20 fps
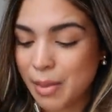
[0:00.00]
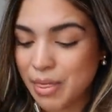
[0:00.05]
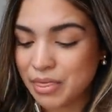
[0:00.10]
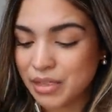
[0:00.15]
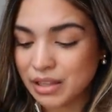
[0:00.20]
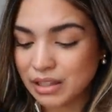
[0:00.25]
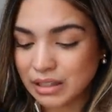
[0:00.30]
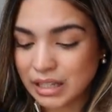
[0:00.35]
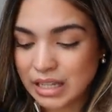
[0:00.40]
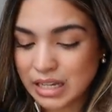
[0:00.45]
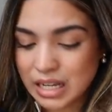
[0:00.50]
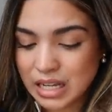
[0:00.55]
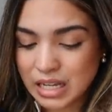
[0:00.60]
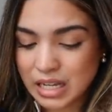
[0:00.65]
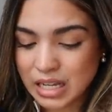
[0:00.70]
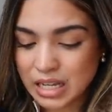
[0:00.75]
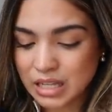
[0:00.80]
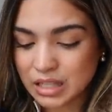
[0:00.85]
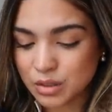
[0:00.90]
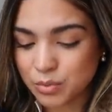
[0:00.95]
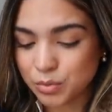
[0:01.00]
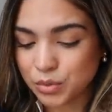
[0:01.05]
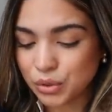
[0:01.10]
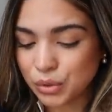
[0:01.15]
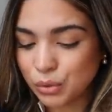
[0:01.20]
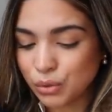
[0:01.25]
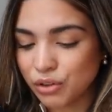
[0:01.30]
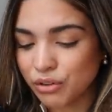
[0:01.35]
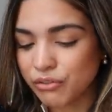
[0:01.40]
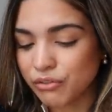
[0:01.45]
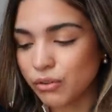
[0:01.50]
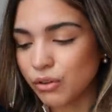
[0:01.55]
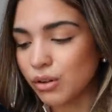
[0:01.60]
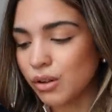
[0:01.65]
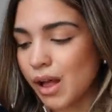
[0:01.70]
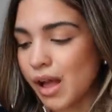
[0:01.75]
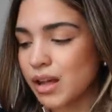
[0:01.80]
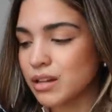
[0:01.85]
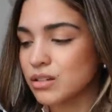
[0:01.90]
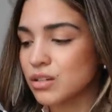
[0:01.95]
The linen is beautiful
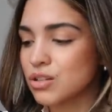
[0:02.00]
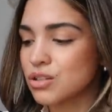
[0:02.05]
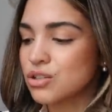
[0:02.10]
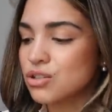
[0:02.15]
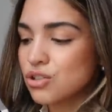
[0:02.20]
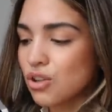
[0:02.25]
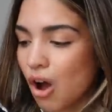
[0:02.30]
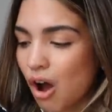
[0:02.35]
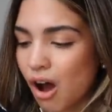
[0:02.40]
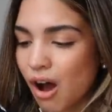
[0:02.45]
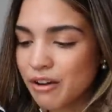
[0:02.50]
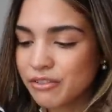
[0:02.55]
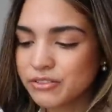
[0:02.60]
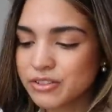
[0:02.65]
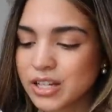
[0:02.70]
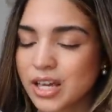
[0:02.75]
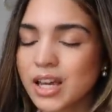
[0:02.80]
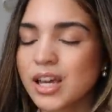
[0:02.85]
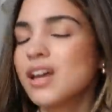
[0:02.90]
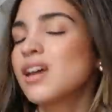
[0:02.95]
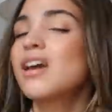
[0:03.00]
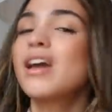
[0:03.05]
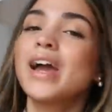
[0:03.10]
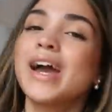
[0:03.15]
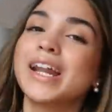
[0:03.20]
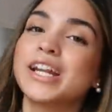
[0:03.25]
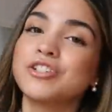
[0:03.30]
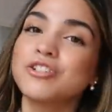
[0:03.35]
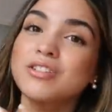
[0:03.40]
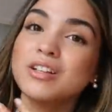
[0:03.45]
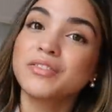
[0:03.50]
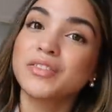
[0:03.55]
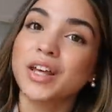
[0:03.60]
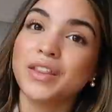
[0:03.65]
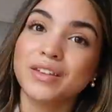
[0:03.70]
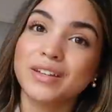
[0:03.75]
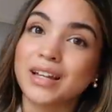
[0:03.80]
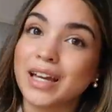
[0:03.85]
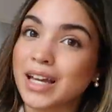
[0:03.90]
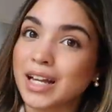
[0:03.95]
and soft, and I just have
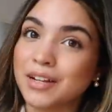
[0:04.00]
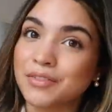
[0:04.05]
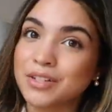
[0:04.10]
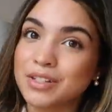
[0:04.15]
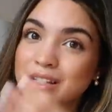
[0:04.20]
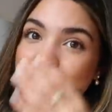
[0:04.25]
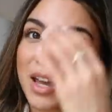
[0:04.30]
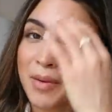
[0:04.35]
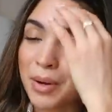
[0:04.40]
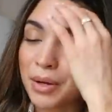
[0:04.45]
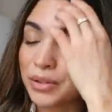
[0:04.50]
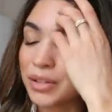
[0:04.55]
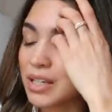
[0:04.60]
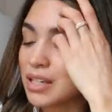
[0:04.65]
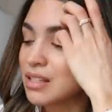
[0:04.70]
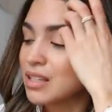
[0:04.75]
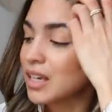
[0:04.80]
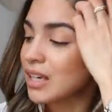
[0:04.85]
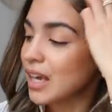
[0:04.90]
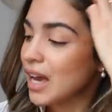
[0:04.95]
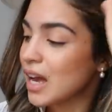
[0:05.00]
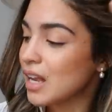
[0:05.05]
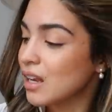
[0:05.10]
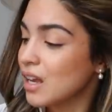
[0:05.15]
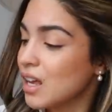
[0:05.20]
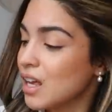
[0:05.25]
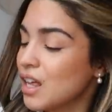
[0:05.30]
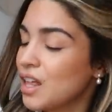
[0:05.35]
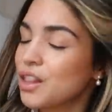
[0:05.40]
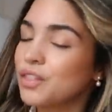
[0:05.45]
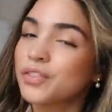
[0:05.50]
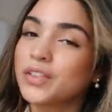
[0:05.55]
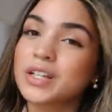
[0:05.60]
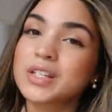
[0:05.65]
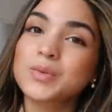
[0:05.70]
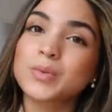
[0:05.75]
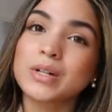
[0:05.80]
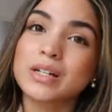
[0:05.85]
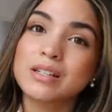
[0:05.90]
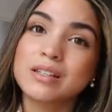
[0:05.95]
nothing negative to say about this. Again,
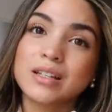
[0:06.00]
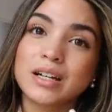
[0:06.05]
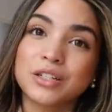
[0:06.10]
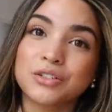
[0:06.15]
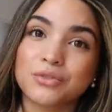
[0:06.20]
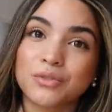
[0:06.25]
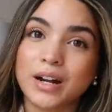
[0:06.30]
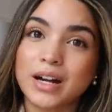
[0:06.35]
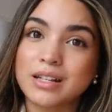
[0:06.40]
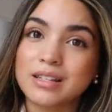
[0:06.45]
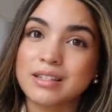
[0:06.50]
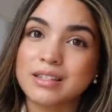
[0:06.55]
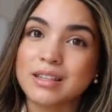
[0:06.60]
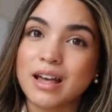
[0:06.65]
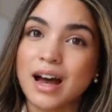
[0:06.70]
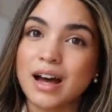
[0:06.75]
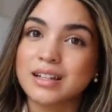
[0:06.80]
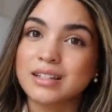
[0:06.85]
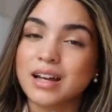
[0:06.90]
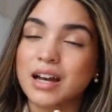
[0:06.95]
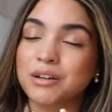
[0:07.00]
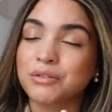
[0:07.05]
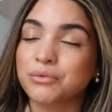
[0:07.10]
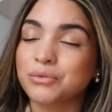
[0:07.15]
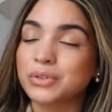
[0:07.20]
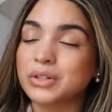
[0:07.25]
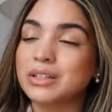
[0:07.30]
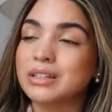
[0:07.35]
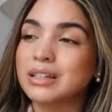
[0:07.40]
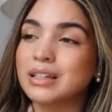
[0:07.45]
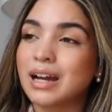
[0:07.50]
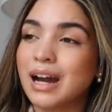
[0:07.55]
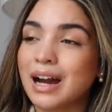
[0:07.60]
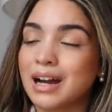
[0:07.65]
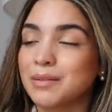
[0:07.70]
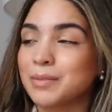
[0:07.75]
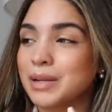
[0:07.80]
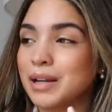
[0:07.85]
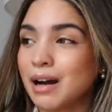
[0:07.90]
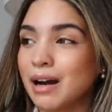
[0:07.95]
this was a dress that I really
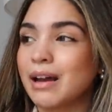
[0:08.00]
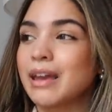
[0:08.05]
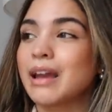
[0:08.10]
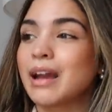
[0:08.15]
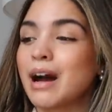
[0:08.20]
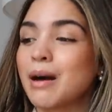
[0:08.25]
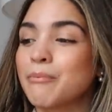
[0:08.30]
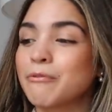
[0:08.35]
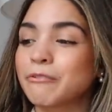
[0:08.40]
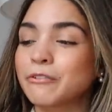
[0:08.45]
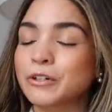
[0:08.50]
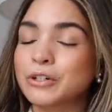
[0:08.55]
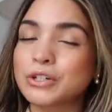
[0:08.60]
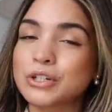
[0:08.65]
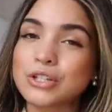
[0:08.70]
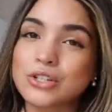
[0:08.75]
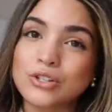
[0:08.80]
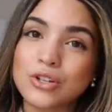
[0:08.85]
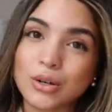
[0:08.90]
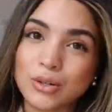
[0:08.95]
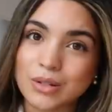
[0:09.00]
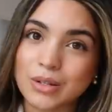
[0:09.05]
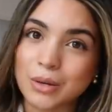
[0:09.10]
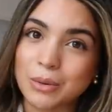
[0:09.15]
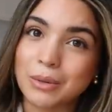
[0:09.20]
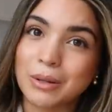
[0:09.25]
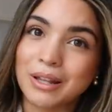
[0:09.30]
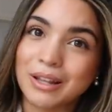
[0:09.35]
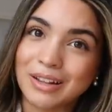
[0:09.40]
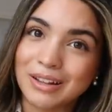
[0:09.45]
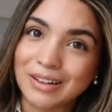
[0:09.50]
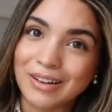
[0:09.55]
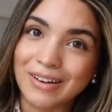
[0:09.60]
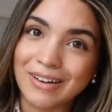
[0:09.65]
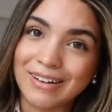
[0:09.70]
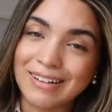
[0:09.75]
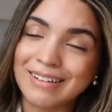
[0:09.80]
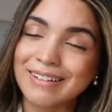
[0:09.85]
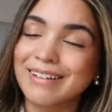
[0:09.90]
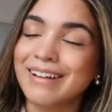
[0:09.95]
had been eyeing up for so, so
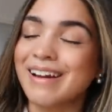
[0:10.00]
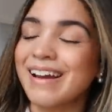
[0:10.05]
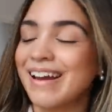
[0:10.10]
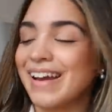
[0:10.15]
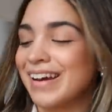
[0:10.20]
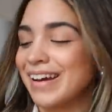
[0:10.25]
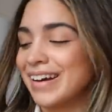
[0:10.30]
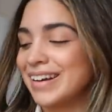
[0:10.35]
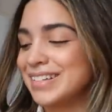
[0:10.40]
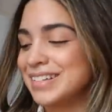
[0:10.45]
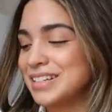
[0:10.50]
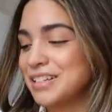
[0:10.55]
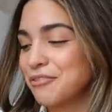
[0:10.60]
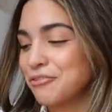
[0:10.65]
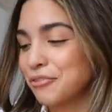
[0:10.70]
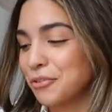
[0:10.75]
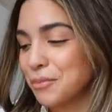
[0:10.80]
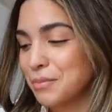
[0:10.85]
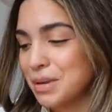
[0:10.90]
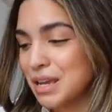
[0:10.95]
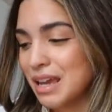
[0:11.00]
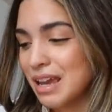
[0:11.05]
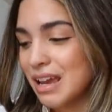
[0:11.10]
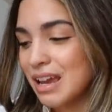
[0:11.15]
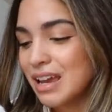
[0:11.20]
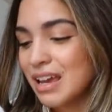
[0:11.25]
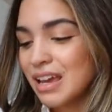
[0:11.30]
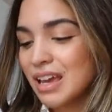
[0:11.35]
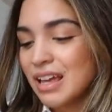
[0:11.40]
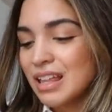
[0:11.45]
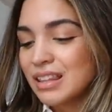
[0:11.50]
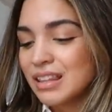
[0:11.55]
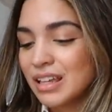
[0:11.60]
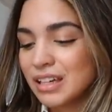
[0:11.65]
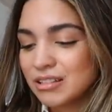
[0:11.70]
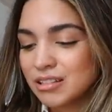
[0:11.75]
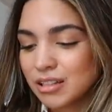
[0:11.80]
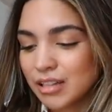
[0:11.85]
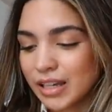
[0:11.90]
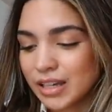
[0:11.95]
long, and for me, The
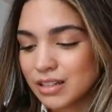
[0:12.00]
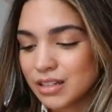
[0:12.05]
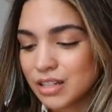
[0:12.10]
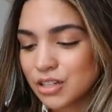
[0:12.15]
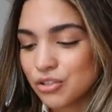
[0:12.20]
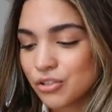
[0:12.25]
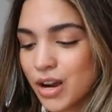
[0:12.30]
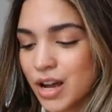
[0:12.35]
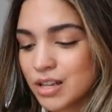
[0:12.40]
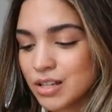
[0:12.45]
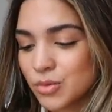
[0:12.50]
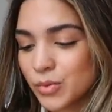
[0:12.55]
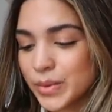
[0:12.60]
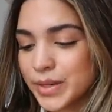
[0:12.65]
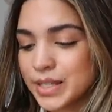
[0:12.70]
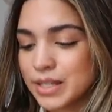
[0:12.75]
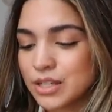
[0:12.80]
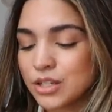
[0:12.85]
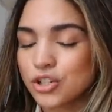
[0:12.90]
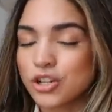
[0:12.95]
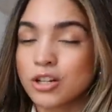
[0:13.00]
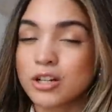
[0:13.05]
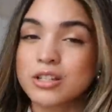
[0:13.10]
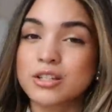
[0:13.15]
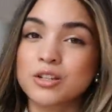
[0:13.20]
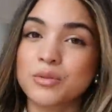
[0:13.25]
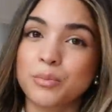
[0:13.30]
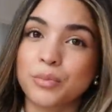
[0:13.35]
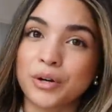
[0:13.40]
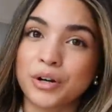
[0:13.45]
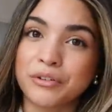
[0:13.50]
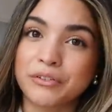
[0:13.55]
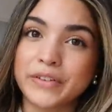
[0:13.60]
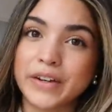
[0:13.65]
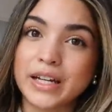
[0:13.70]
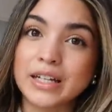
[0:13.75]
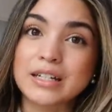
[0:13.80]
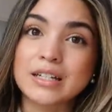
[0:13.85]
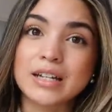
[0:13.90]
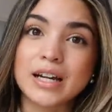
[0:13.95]
Atlanta dress was just
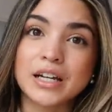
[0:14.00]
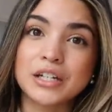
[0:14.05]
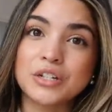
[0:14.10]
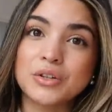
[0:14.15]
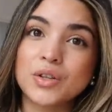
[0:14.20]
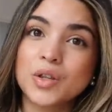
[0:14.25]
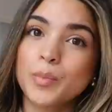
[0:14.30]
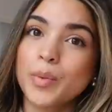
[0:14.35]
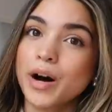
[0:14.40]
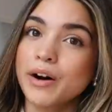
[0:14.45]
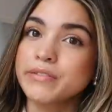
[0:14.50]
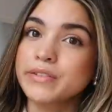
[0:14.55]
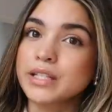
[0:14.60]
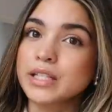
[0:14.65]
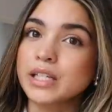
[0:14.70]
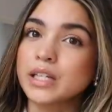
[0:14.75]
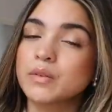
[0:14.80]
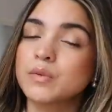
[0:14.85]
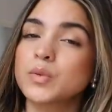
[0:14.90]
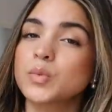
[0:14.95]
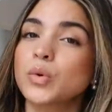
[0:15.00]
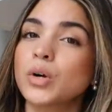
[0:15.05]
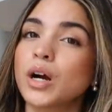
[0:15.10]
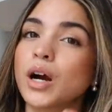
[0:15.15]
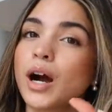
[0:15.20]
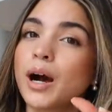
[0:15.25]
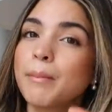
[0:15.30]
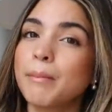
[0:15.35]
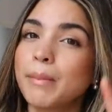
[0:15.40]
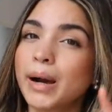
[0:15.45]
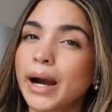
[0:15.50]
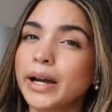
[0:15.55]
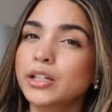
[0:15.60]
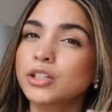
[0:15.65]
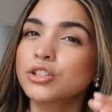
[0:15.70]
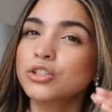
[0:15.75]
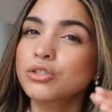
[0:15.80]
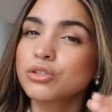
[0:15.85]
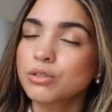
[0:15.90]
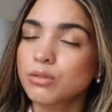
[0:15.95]
perfect. I knew the puff sleeves were a
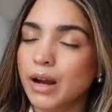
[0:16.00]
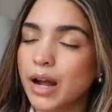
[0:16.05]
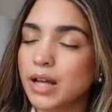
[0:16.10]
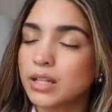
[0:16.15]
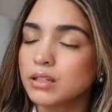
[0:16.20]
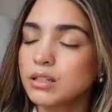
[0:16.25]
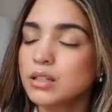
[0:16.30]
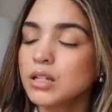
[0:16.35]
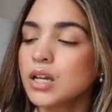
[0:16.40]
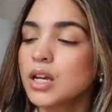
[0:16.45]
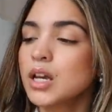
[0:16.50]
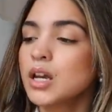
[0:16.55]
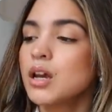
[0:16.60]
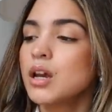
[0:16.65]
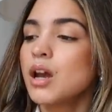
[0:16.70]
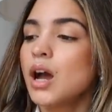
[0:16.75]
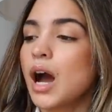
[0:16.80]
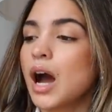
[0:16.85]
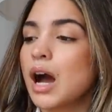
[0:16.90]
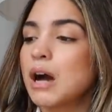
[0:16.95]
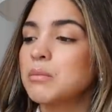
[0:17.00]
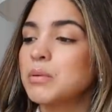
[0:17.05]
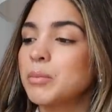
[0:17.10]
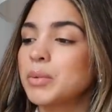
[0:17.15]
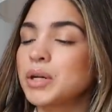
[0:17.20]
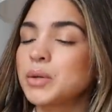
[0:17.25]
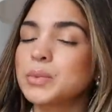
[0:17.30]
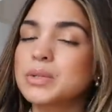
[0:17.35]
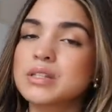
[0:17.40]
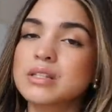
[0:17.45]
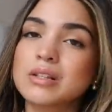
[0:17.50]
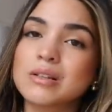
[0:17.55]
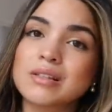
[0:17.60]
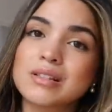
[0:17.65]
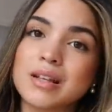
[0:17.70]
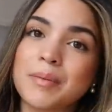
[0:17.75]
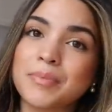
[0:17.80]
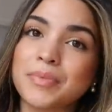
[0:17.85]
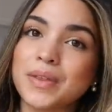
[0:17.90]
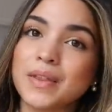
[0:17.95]
minor trend, but it was still
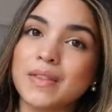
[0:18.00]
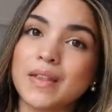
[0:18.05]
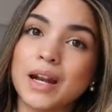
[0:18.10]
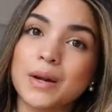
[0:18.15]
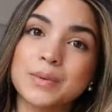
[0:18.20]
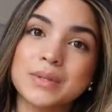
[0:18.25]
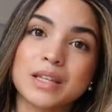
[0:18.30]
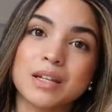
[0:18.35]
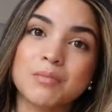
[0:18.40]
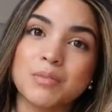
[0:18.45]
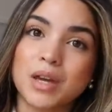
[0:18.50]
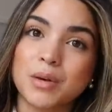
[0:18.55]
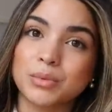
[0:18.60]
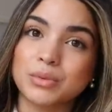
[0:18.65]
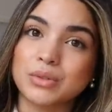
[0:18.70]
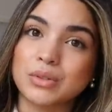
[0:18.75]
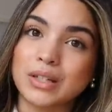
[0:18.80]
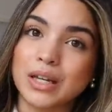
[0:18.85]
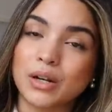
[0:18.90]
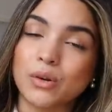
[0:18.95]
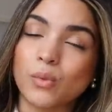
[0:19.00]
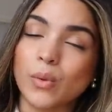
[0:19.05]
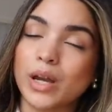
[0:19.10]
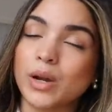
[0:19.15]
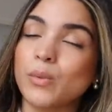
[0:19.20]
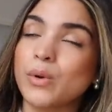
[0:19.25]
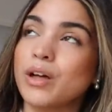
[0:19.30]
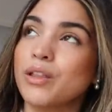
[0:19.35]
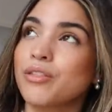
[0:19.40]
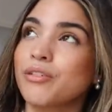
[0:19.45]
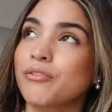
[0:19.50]
something that I was gonna be able to get away with